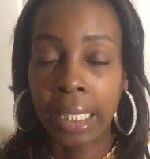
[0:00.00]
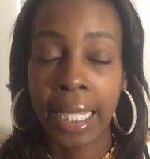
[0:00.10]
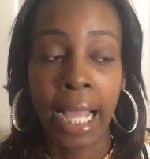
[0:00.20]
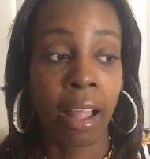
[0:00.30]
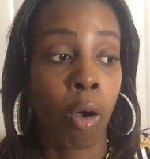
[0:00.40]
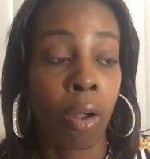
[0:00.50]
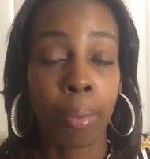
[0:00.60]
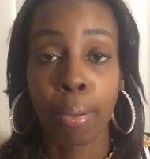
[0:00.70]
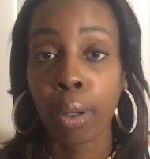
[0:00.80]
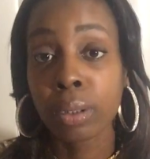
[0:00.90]
They got all
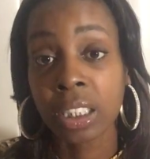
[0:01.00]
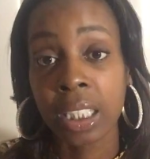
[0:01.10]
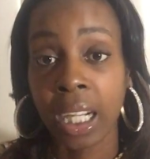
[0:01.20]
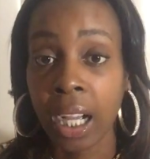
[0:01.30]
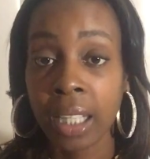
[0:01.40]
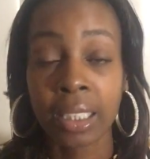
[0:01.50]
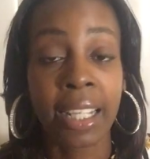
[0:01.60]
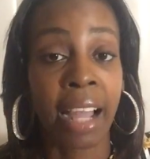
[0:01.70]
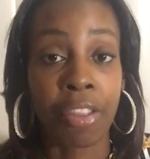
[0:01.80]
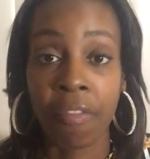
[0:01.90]
the pros and the cons.
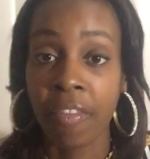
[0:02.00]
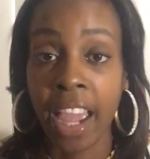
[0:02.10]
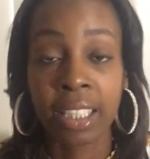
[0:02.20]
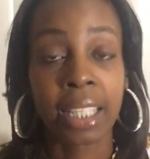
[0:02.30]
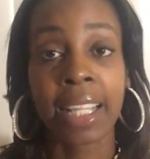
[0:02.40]
They got the facts.